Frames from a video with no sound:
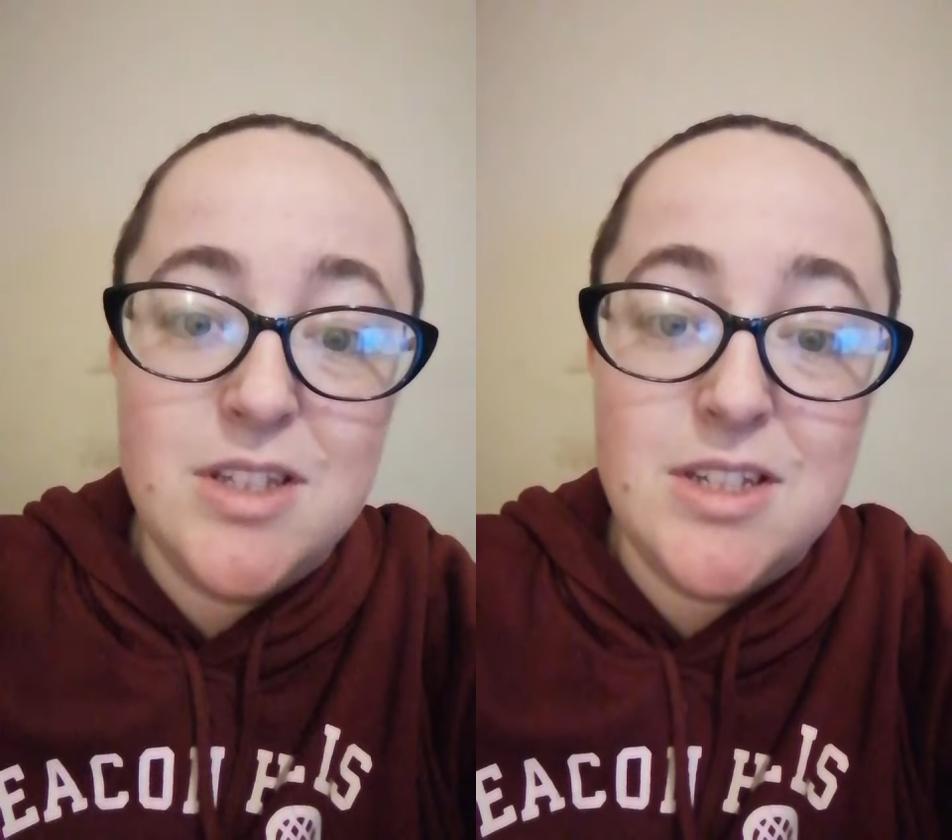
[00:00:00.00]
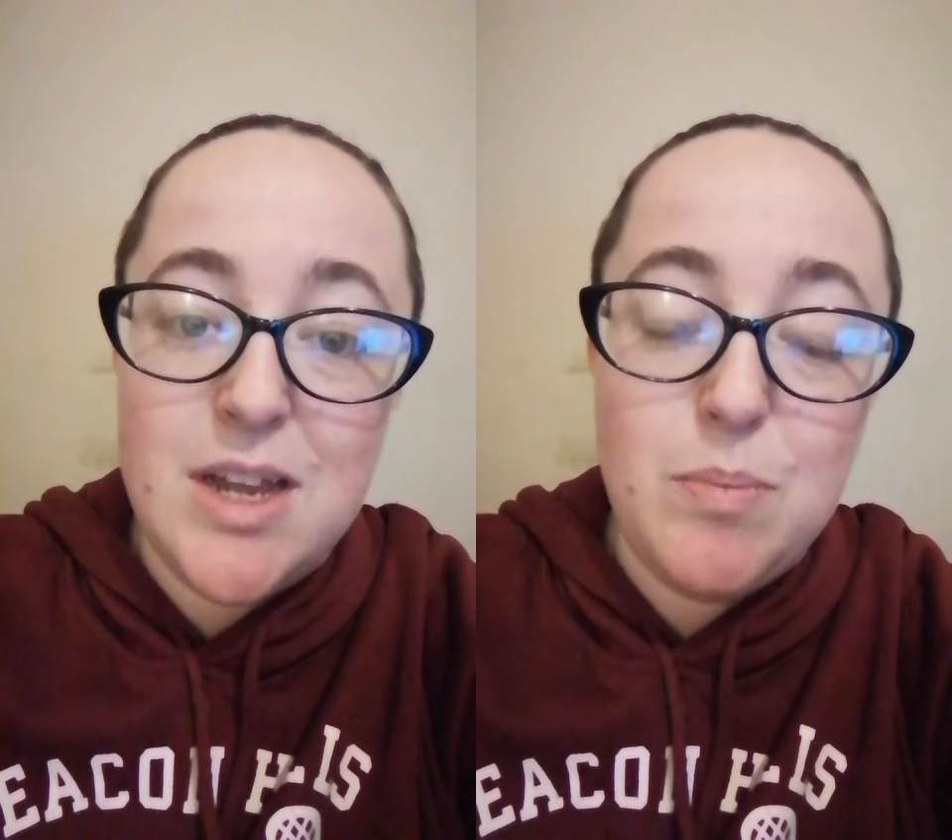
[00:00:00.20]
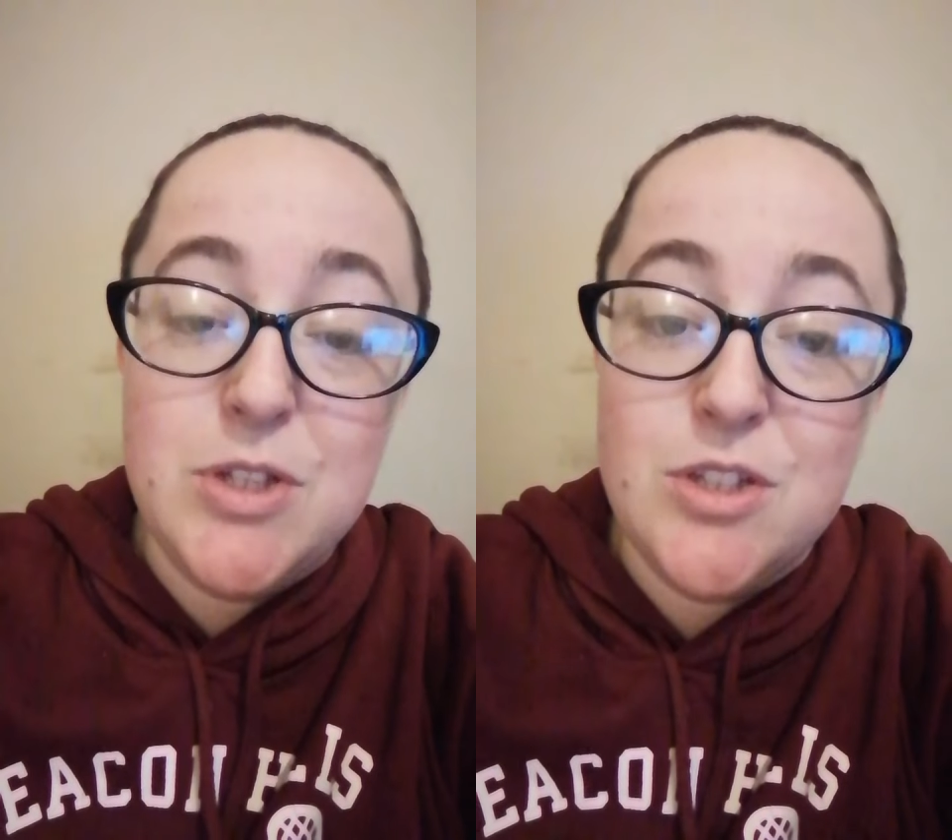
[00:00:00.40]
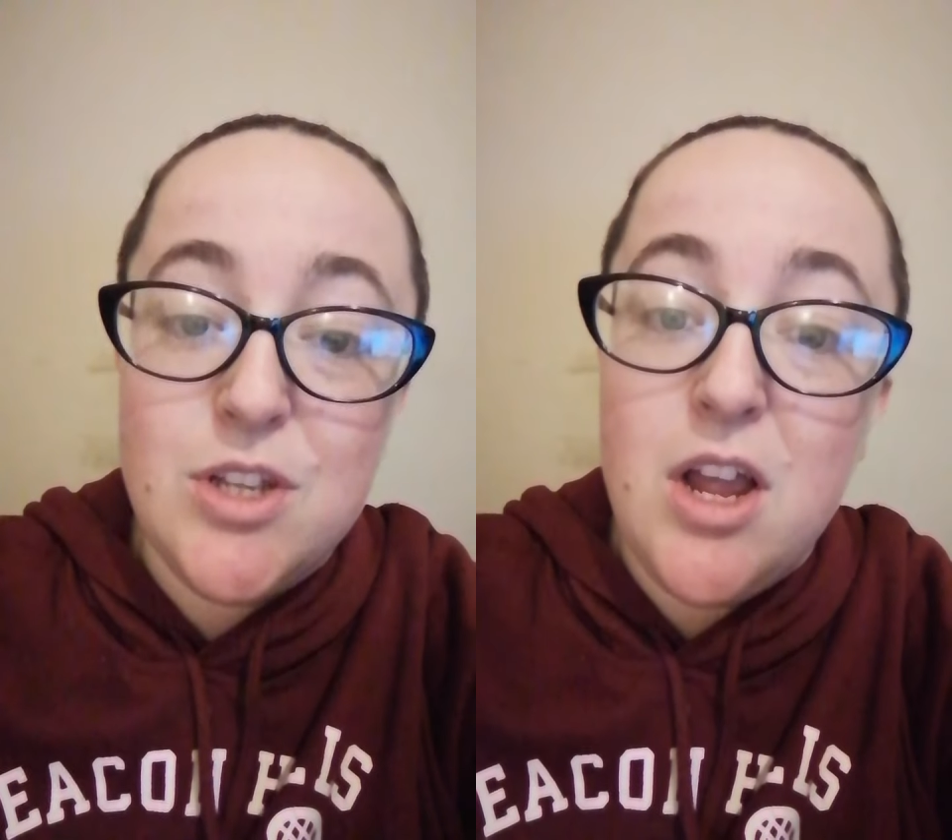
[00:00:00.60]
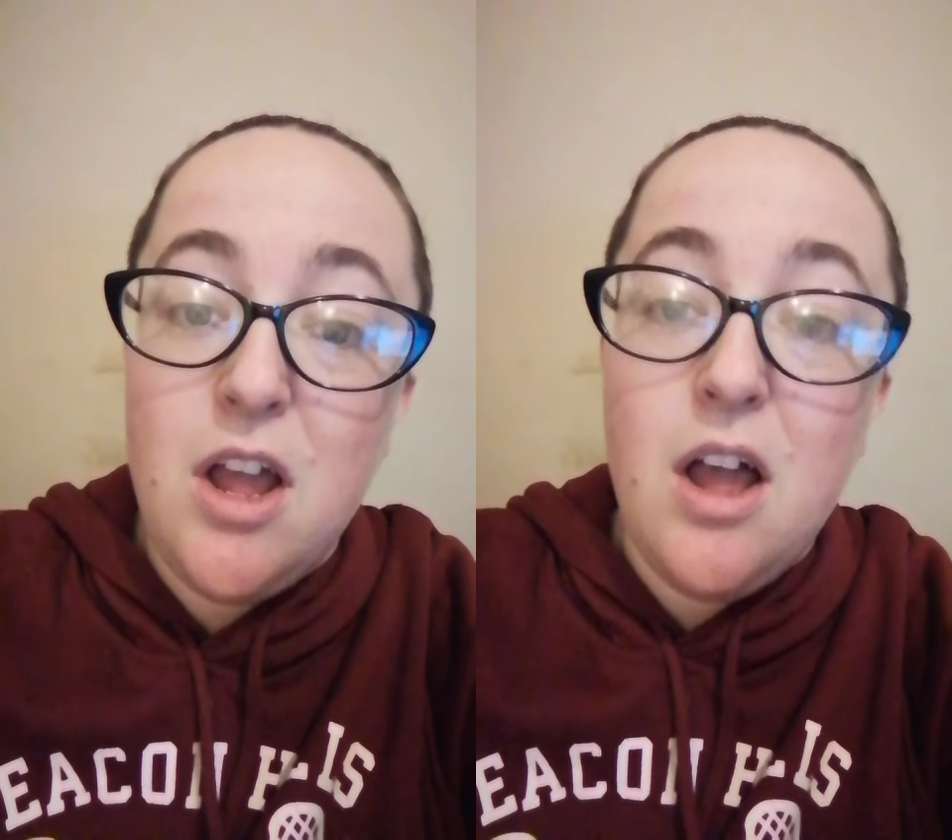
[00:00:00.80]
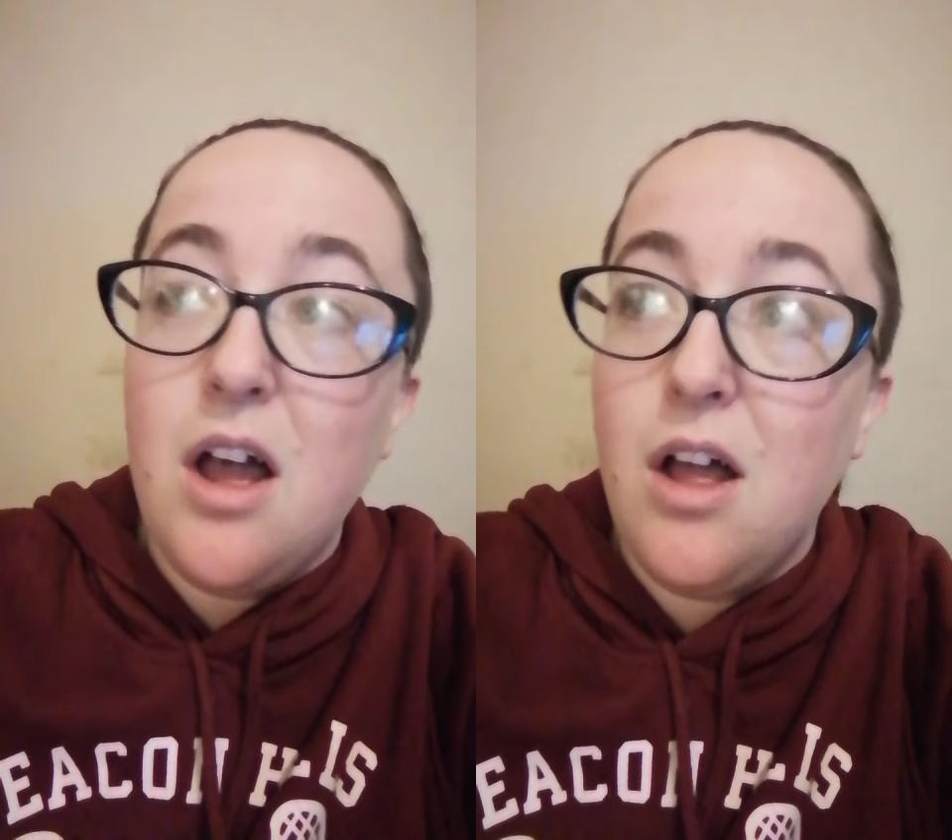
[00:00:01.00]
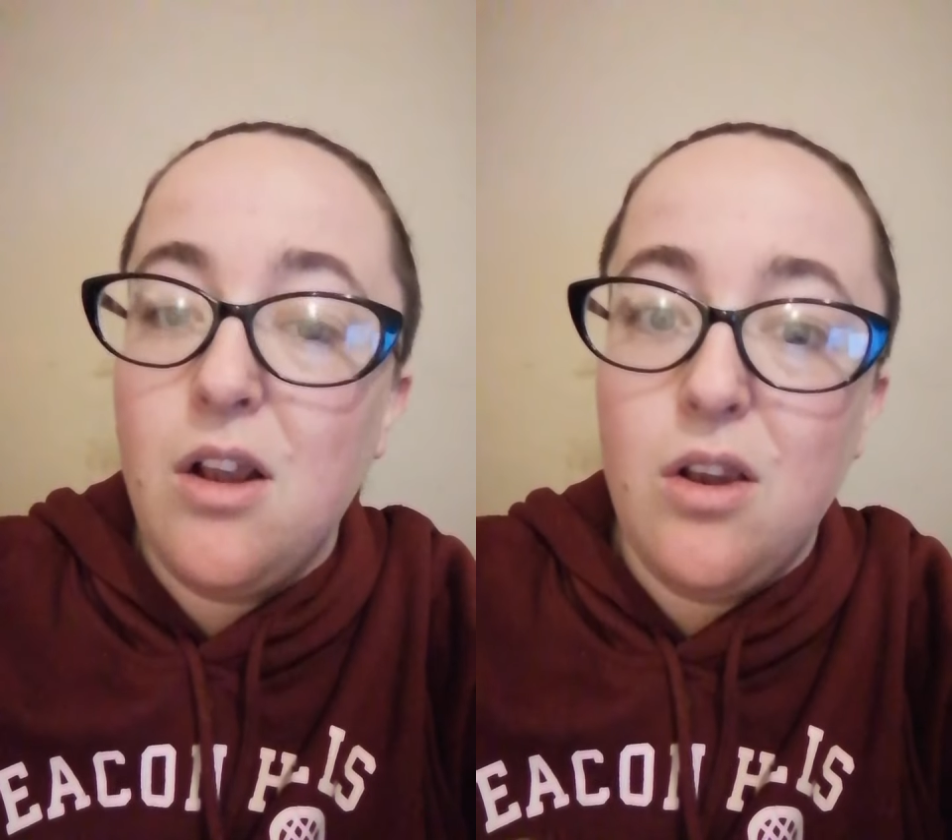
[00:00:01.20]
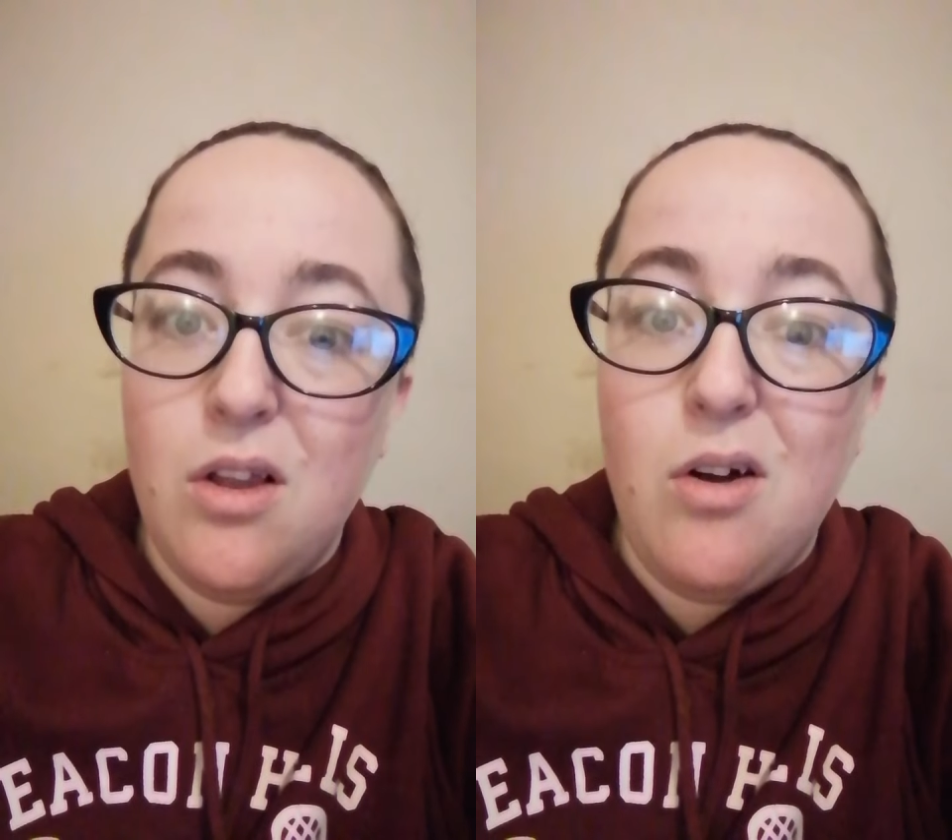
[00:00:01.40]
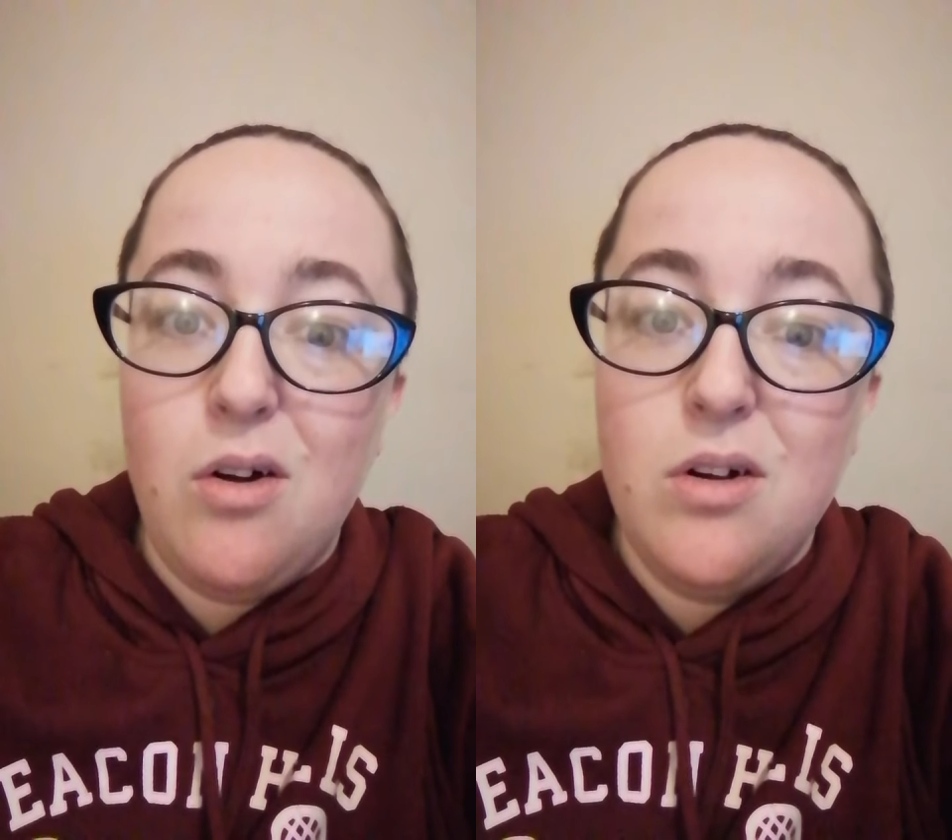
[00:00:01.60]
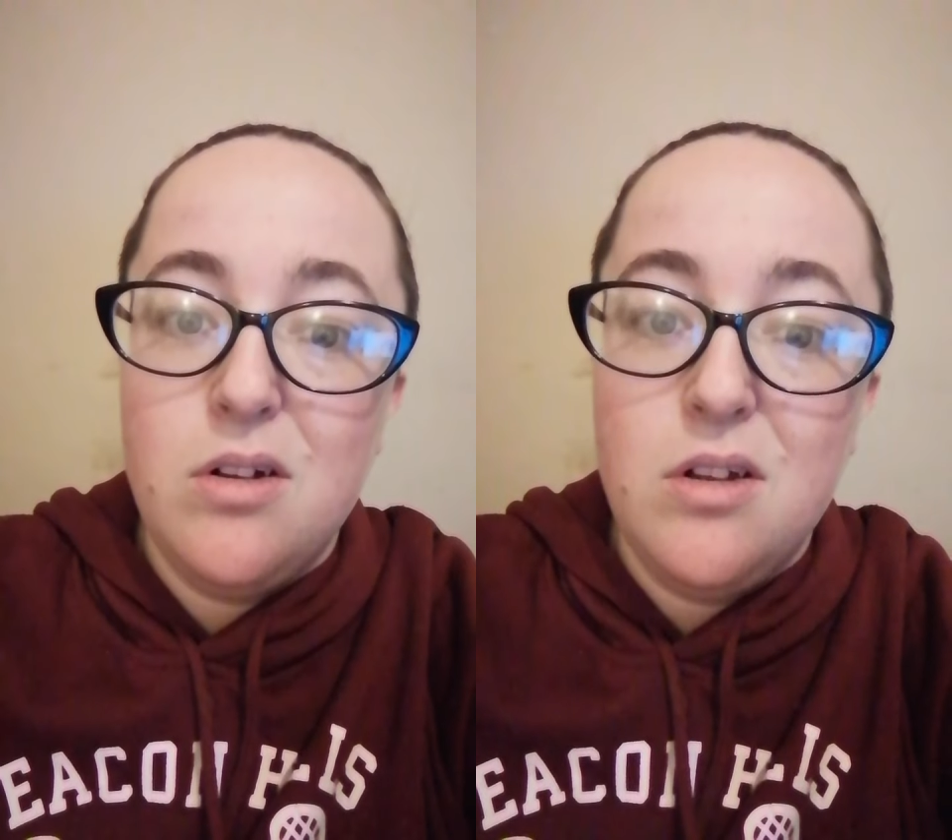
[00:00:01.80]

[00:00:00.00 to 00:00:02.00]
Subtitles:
This happens a lot.